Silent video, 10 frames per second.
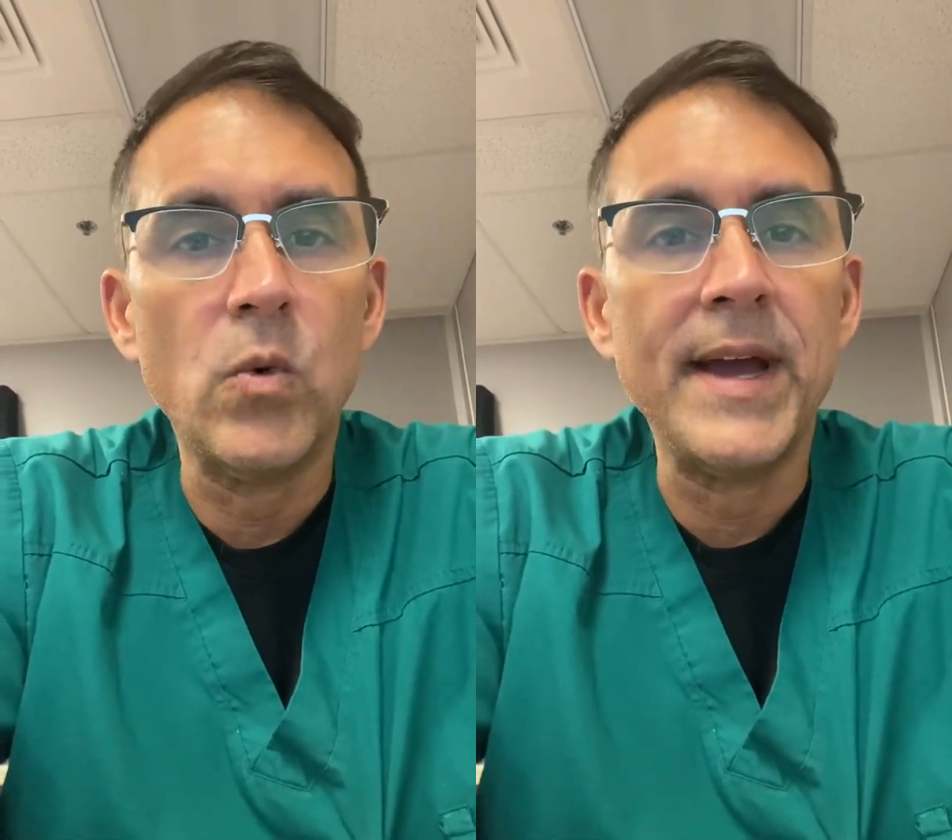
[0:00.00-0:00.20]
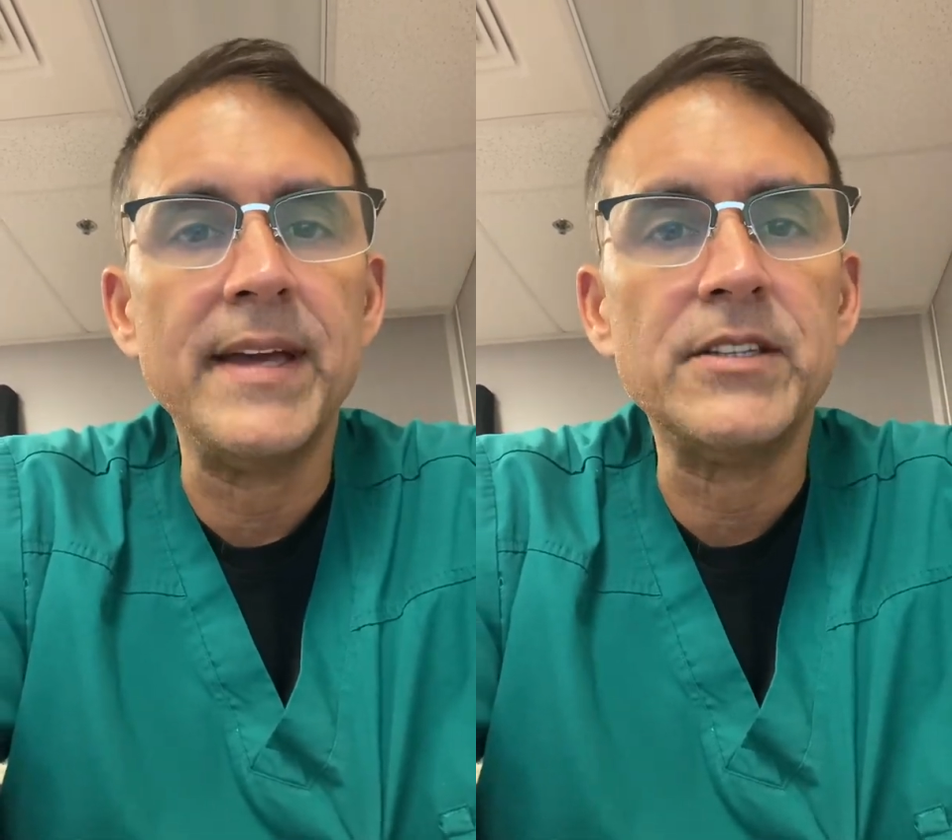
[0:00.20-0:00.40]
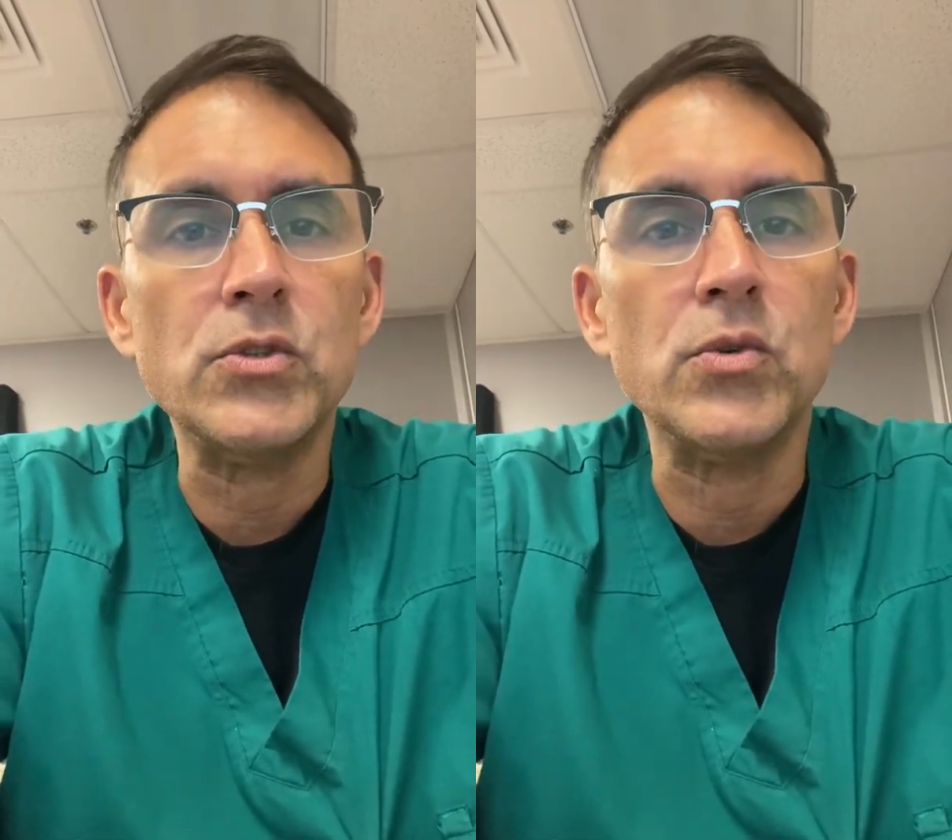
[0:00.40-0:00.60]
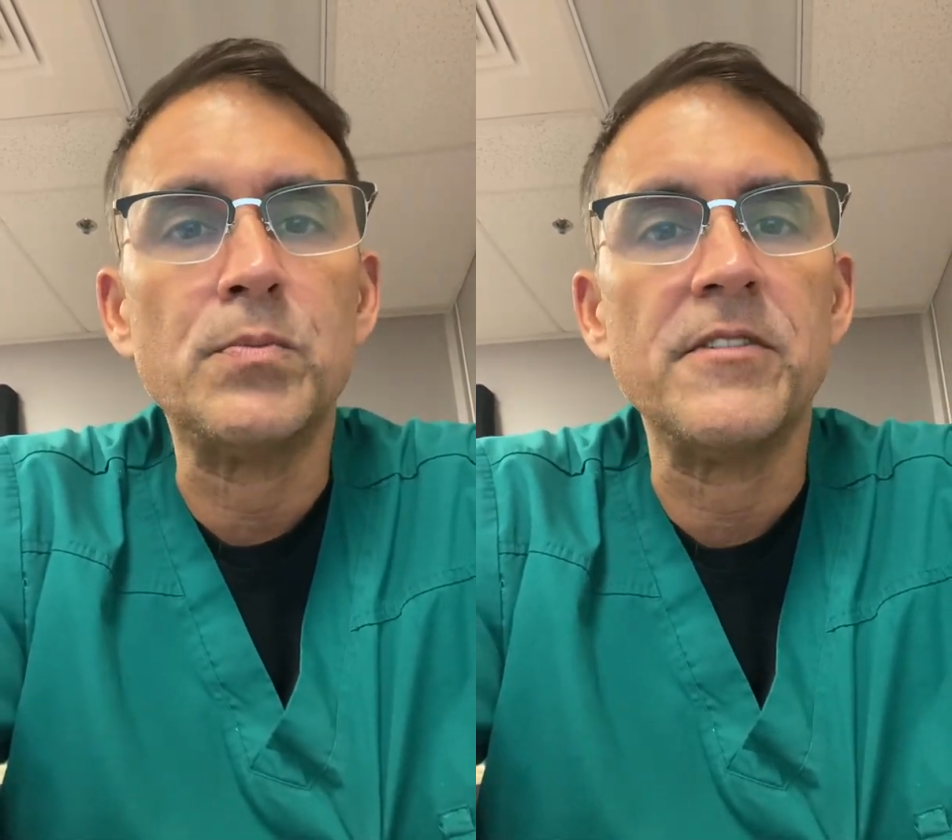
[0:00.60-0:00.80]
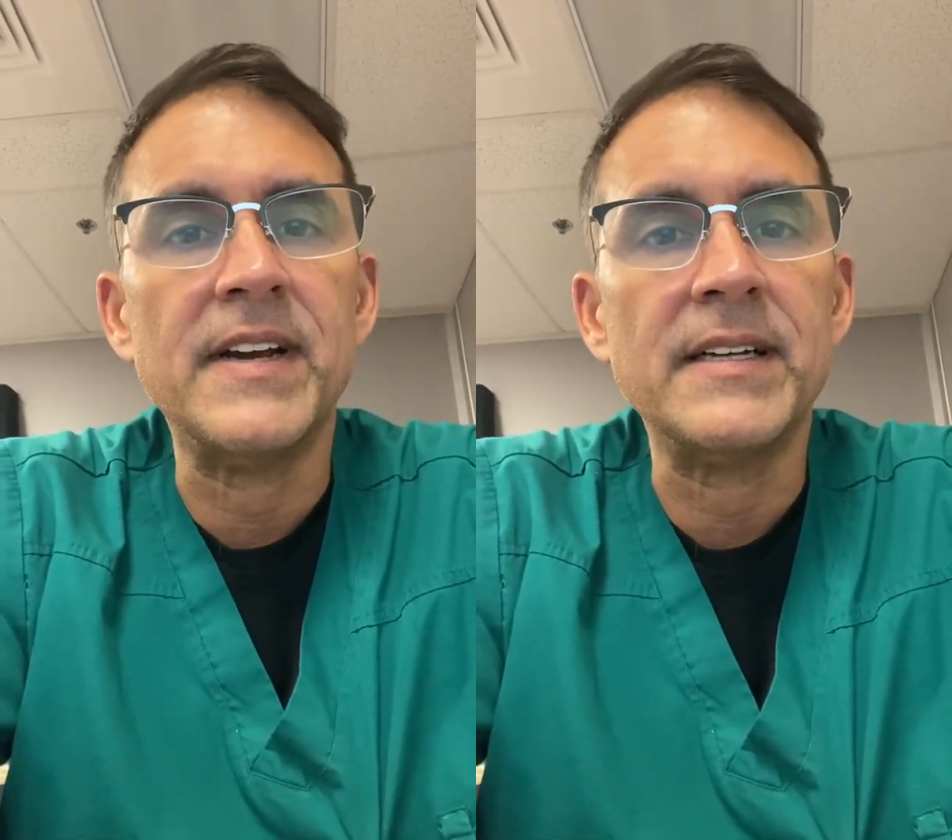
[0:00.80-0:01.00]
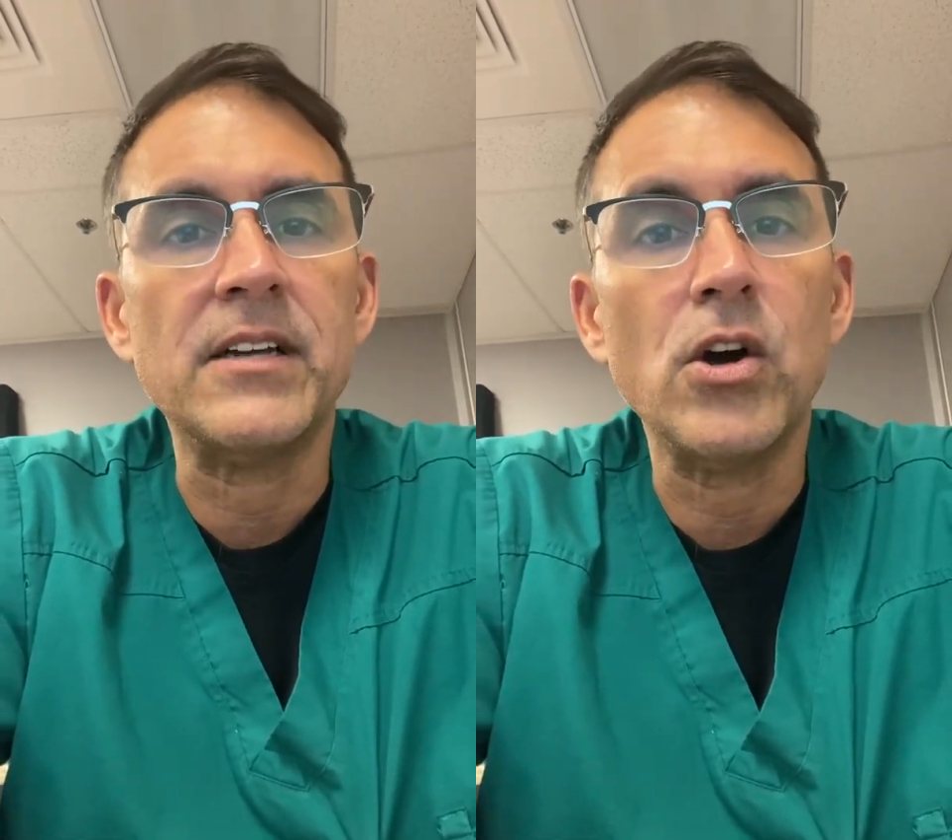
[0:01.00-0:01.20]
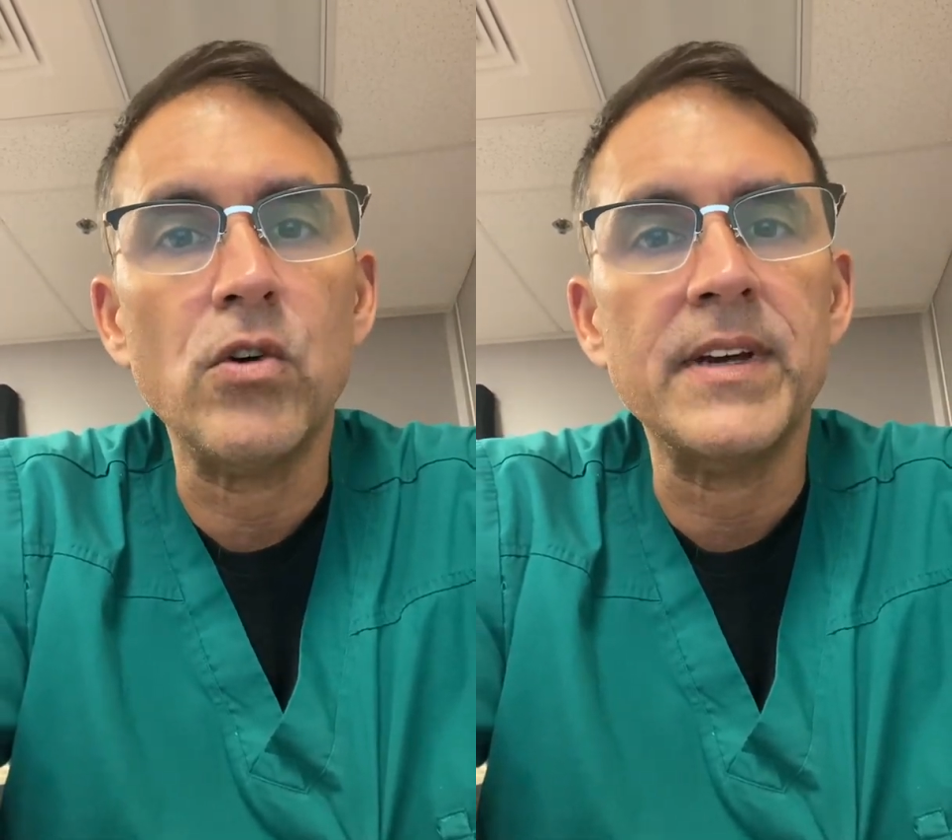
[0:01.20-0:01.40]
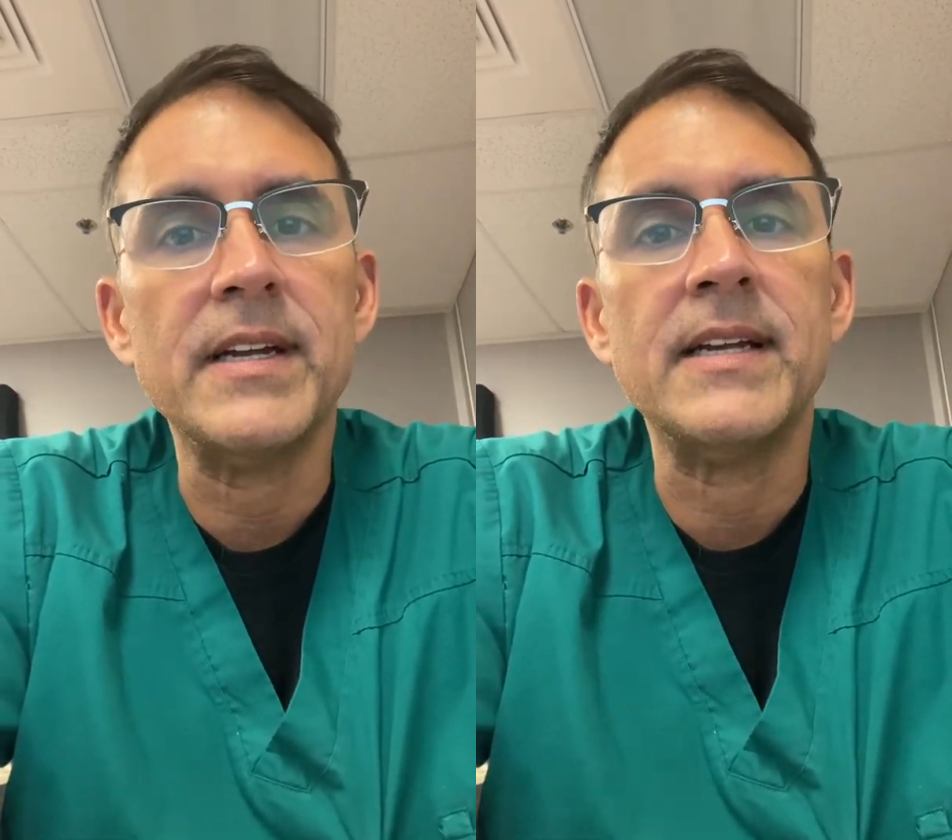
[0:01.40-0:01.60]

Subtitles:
way to prevent COVID